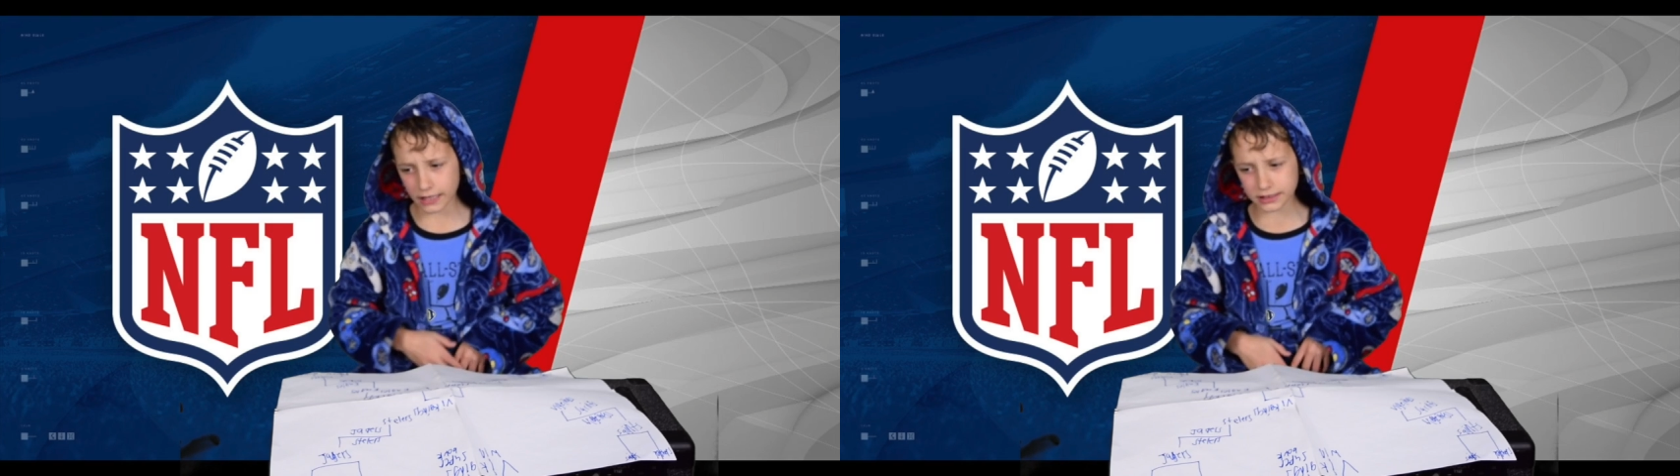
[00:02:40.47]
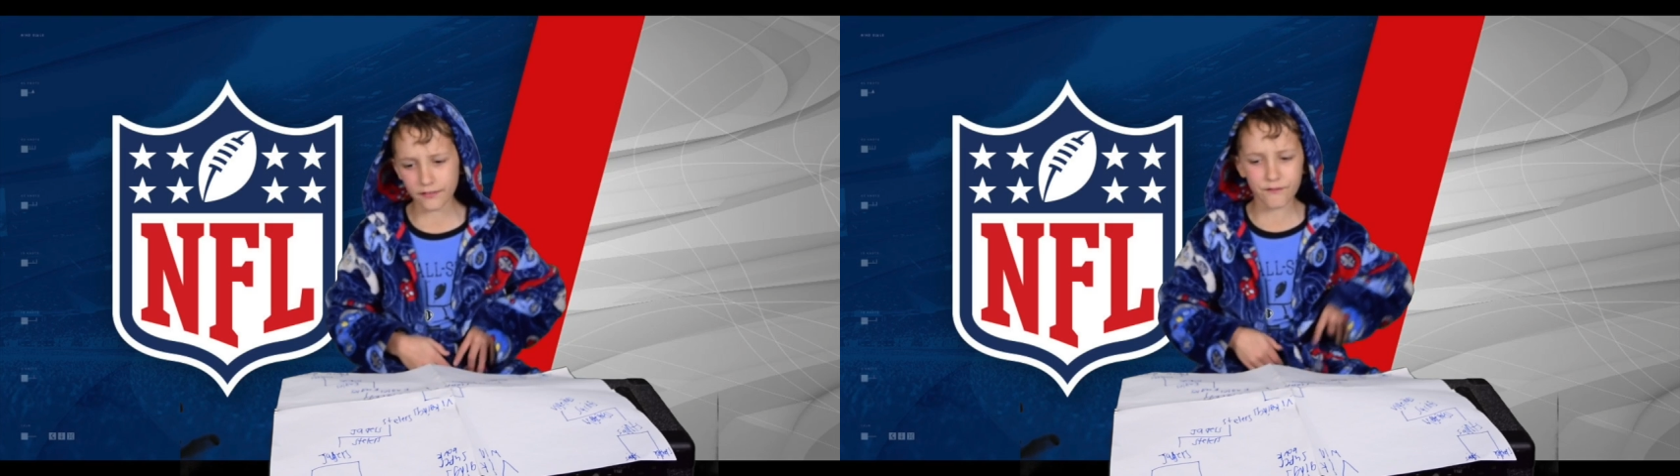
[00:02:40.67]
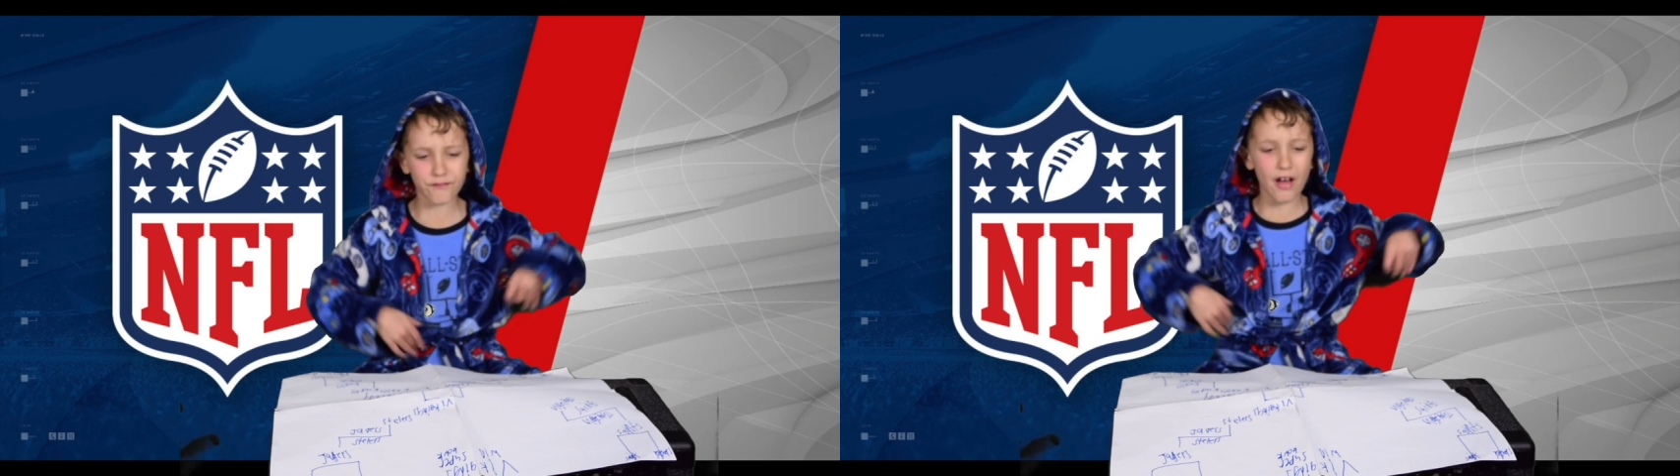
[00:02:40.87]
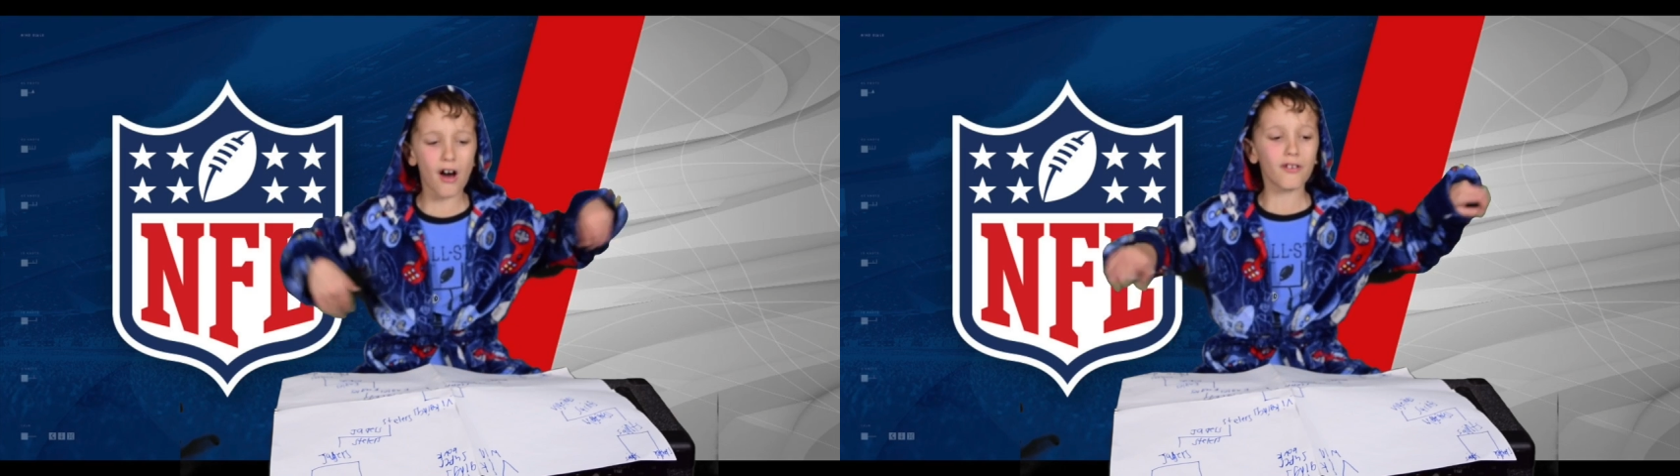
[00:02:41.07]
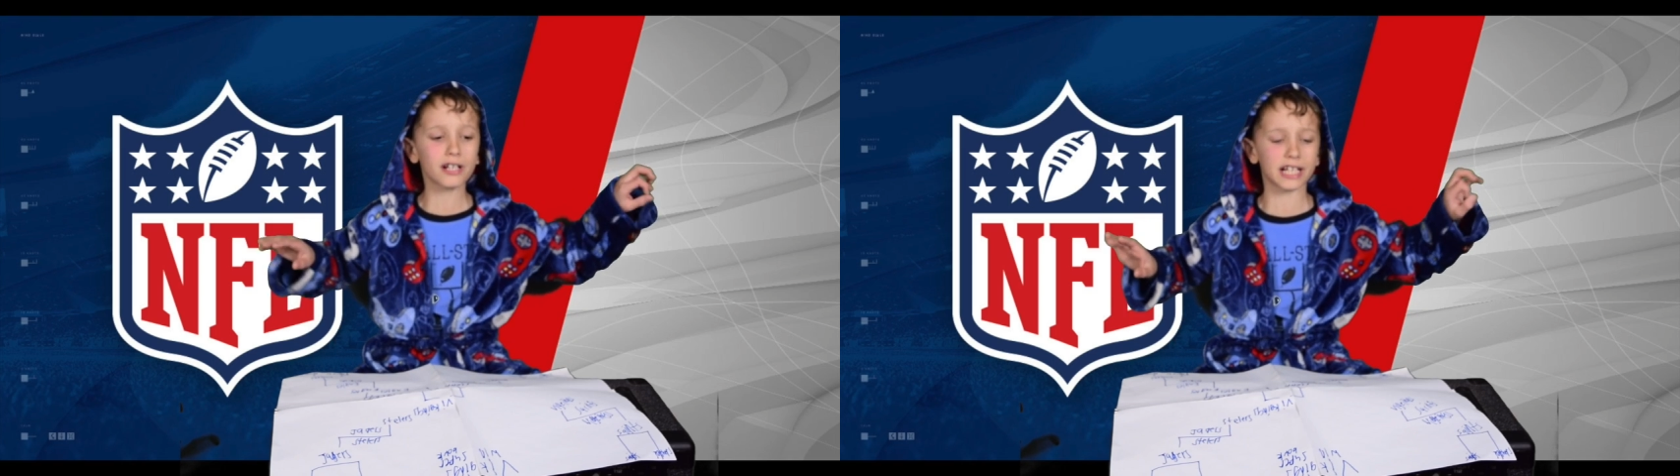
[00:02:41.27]
the
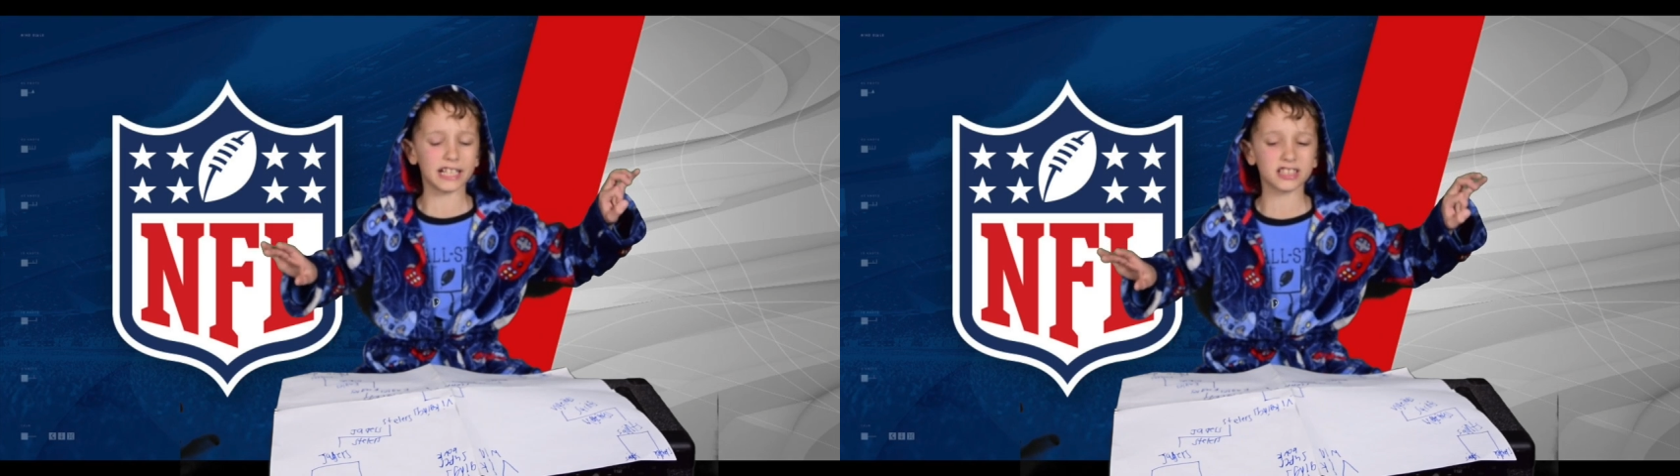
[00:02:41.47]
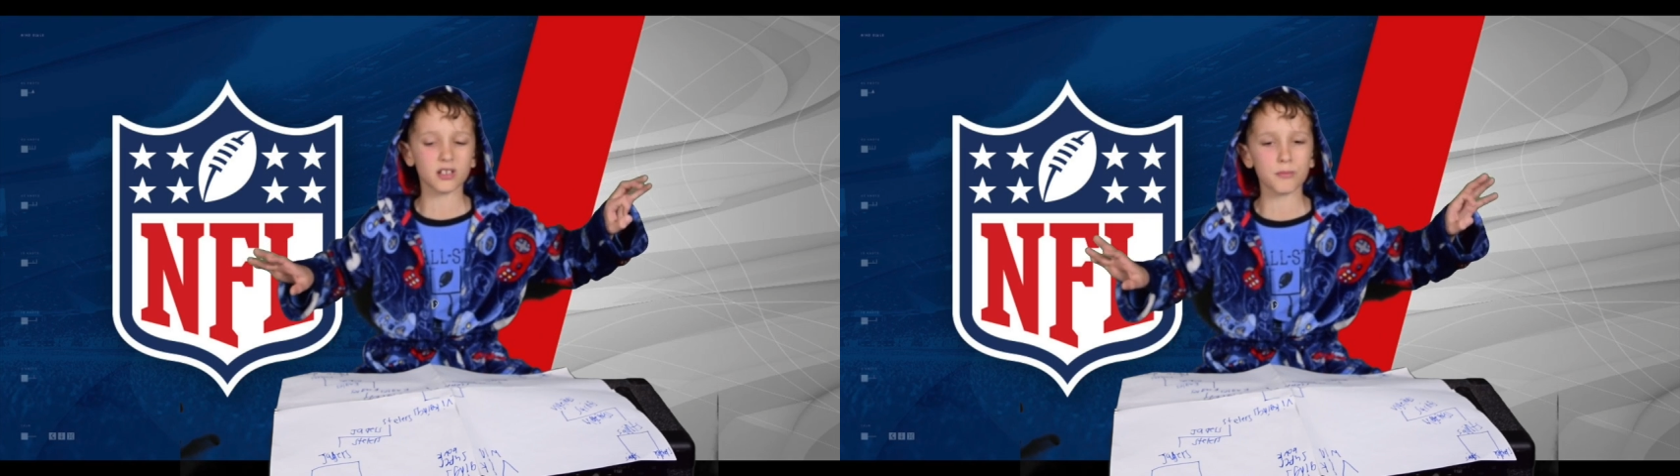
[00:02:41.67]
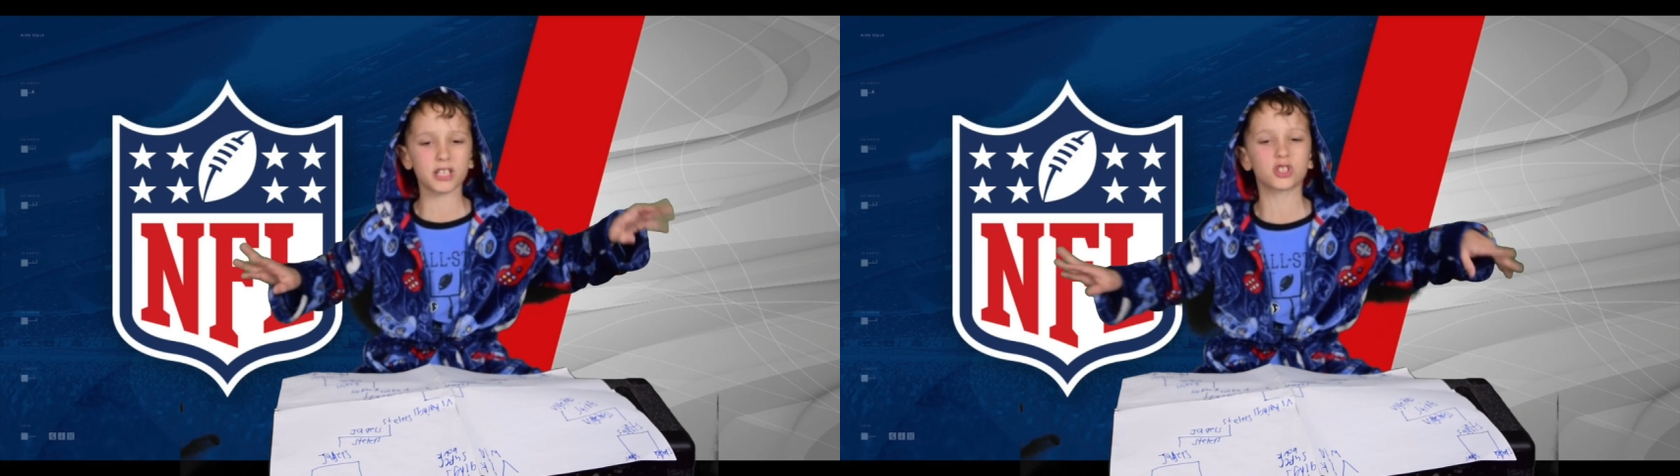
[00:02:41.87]
Falcons are going to be